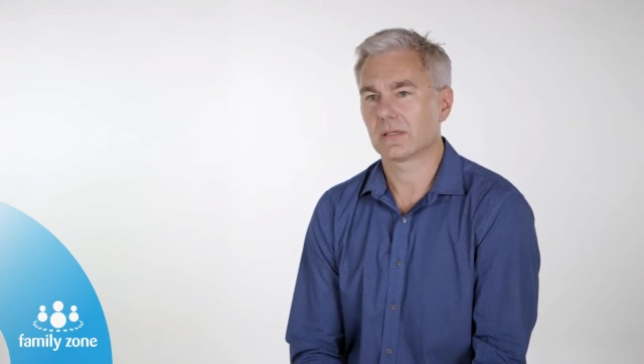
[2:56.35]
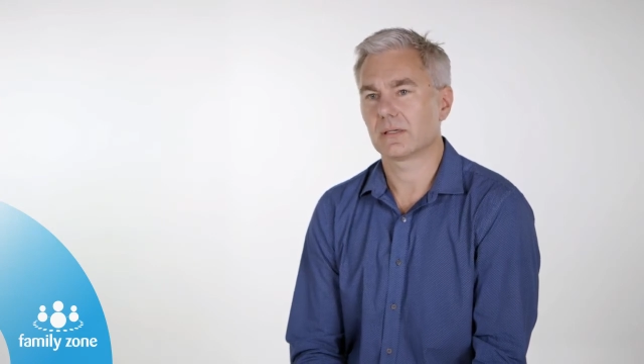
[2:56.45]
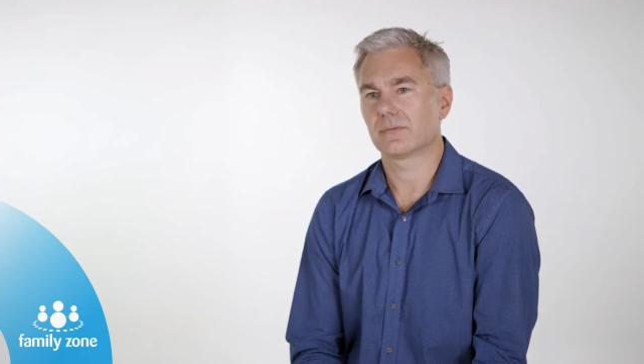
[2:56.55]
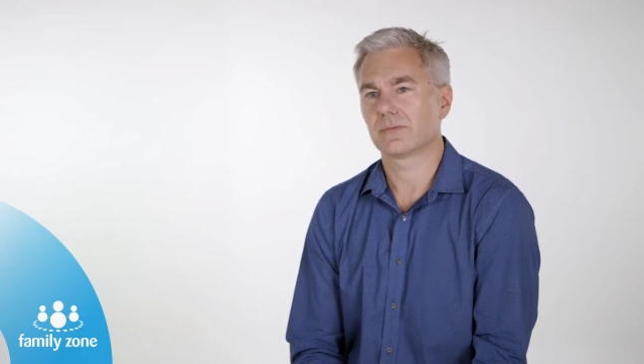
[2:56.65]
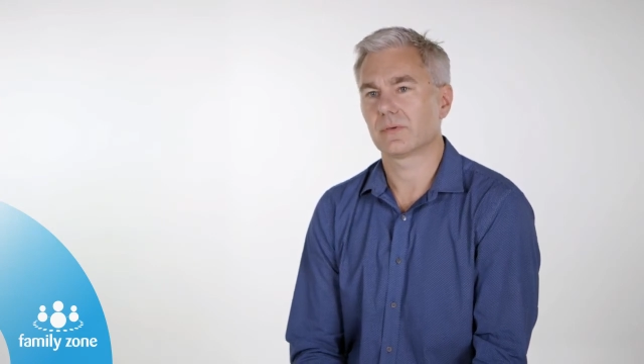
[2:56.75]

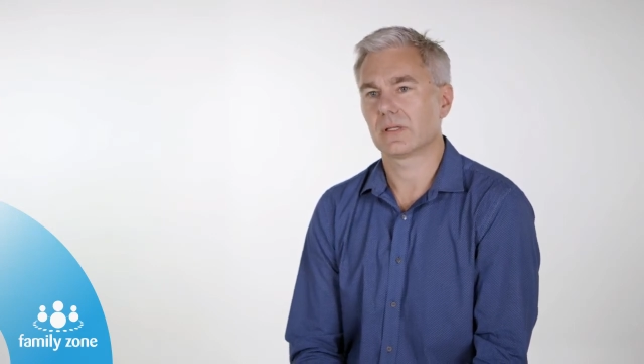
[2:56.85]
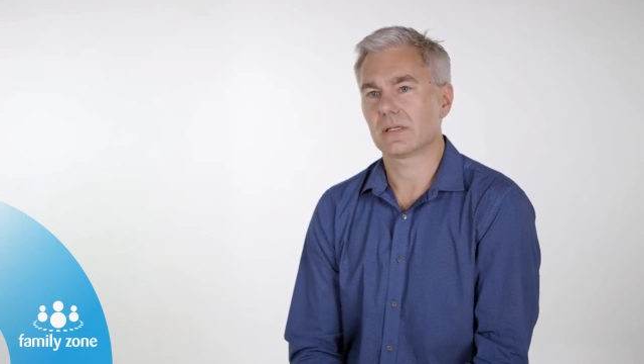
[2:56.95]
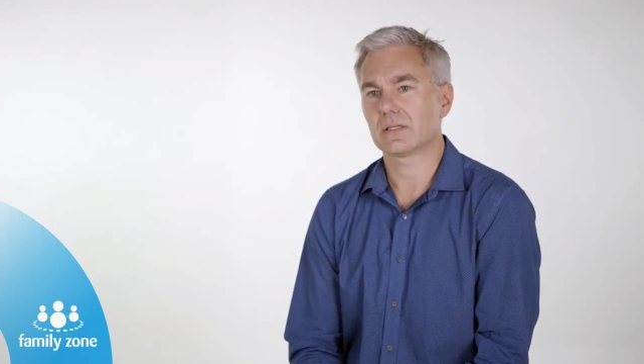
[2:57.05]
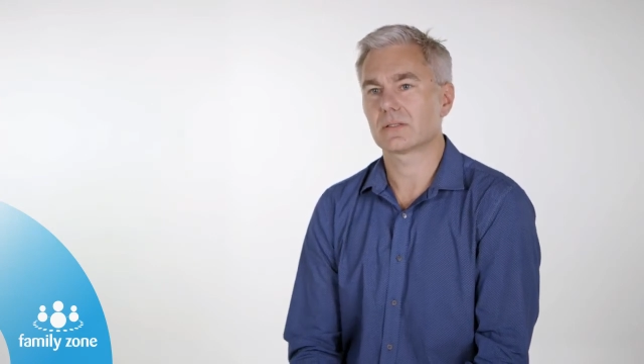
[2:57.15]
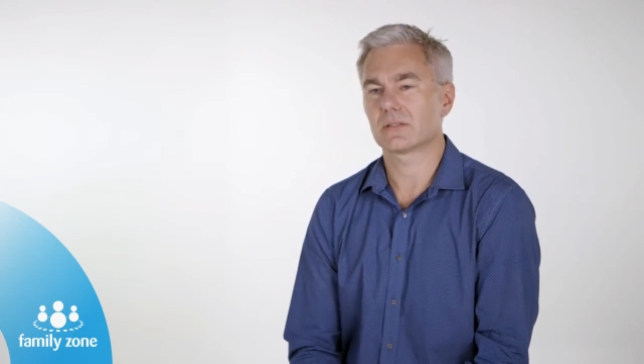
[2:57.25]
If it
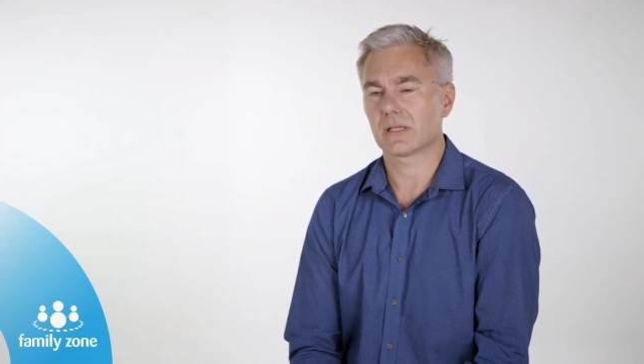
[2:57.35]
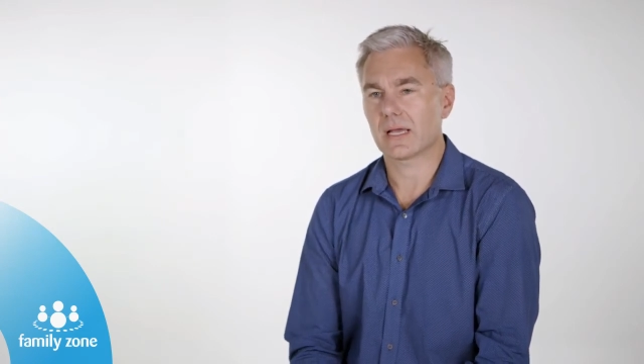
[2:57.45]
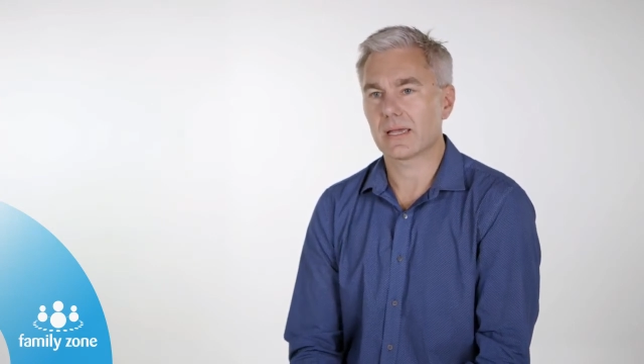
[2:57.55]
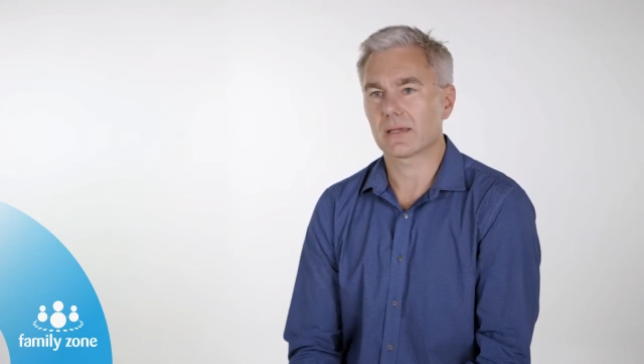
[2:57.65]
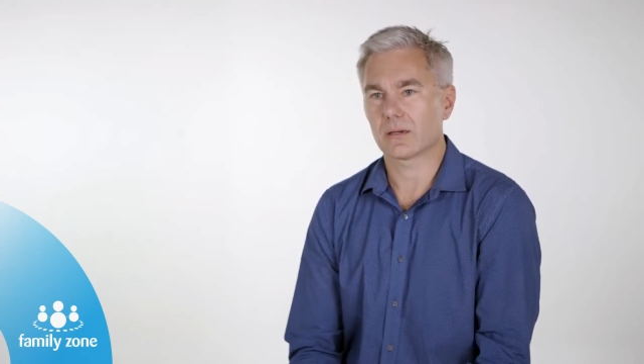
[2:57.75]
is
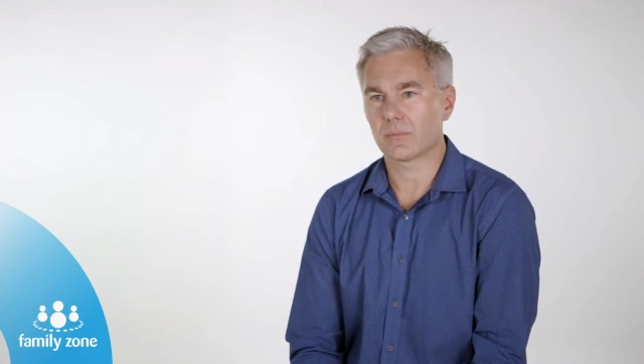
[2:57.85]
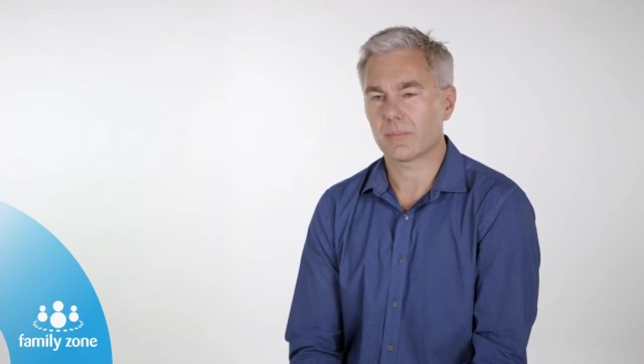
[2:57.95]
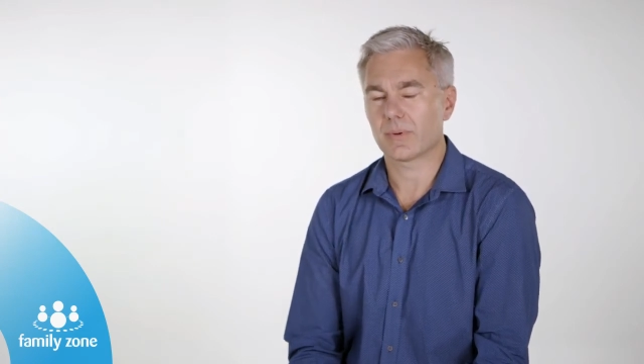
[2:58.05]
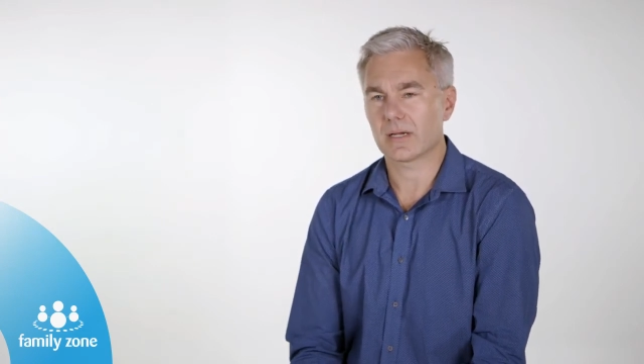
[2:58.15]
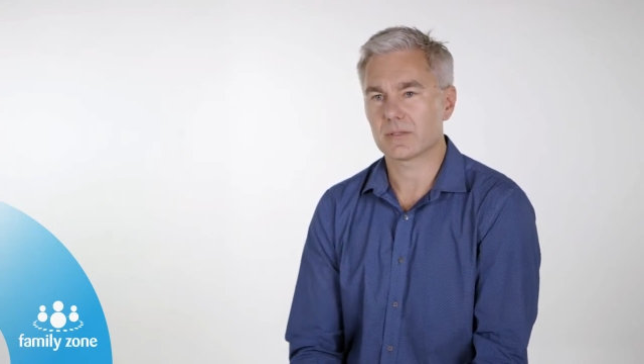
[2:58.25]
delaying a
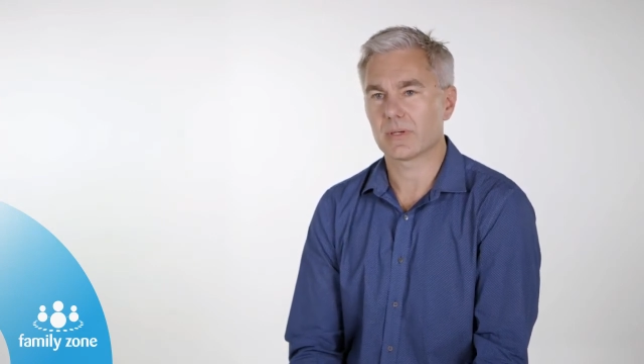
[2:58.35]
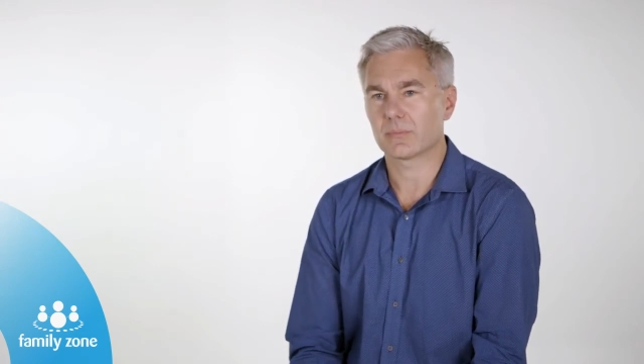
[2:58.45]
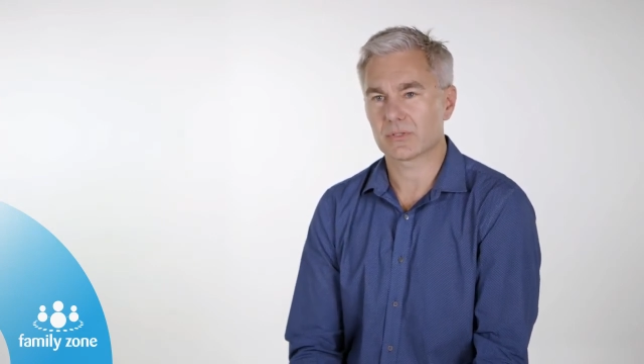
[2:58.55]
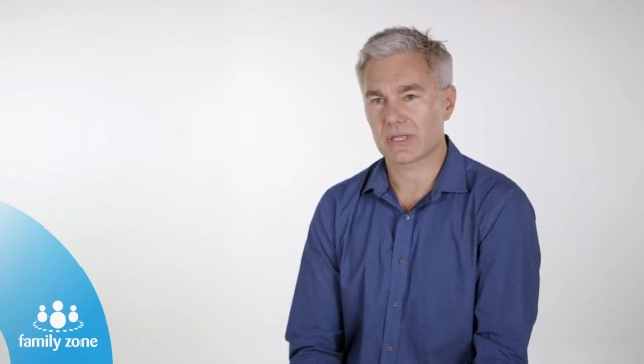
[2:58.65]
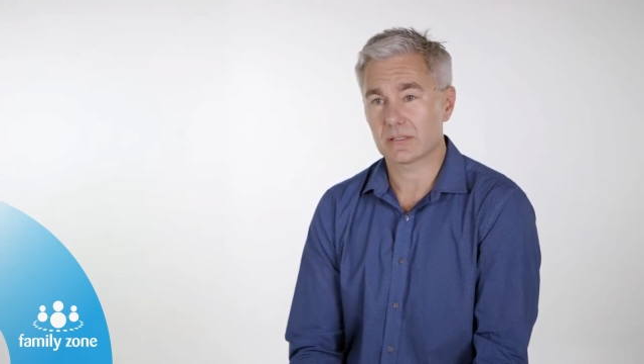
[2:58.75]
web page being
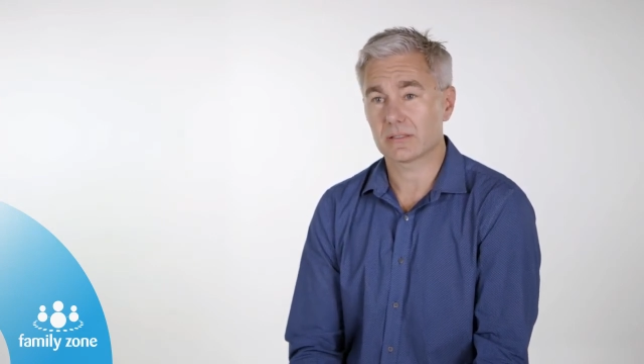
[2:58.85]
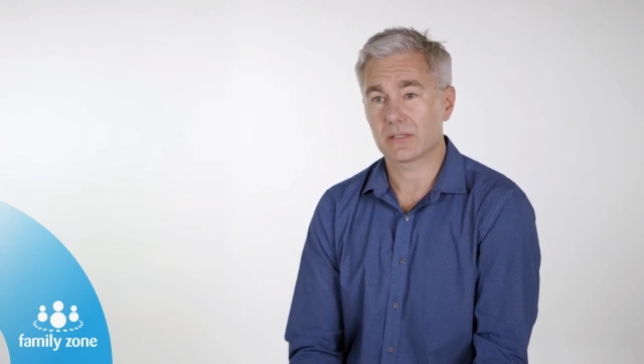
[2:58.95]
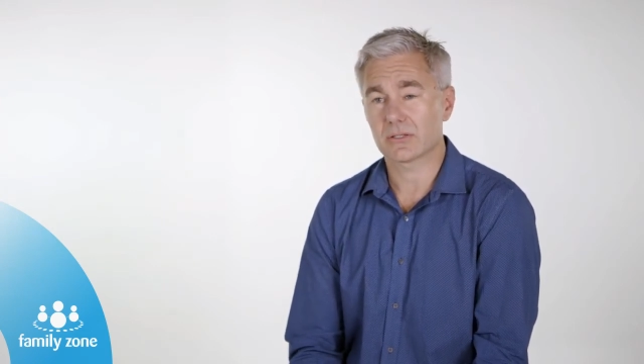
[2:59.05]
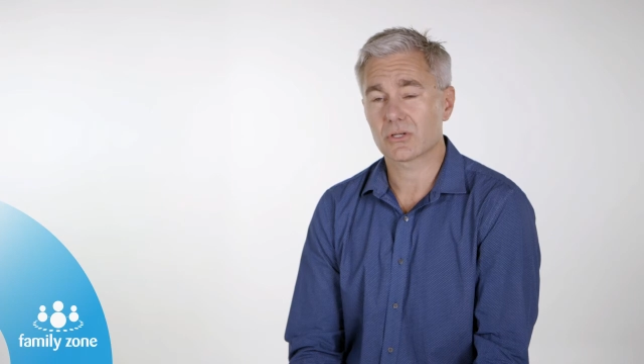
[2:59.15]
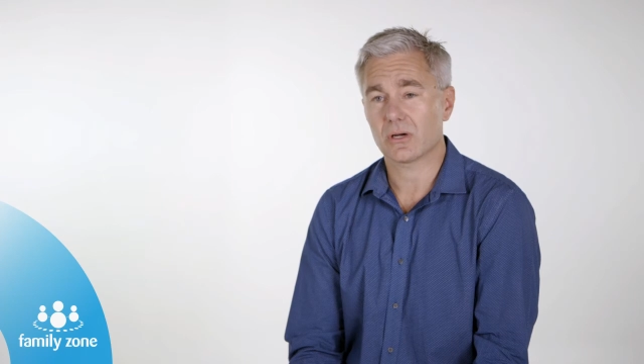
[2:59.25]
presented to
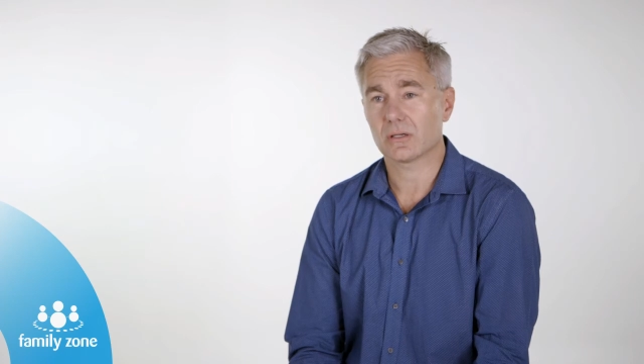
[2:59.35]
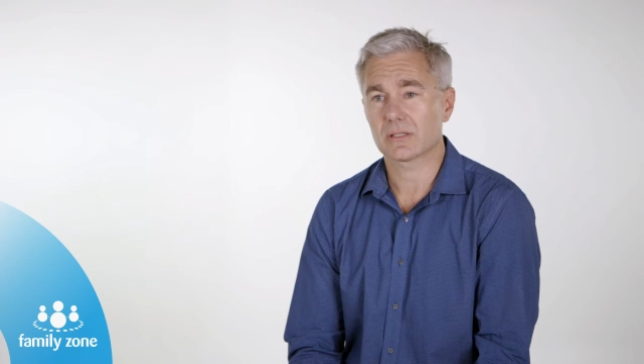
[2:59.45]
your child,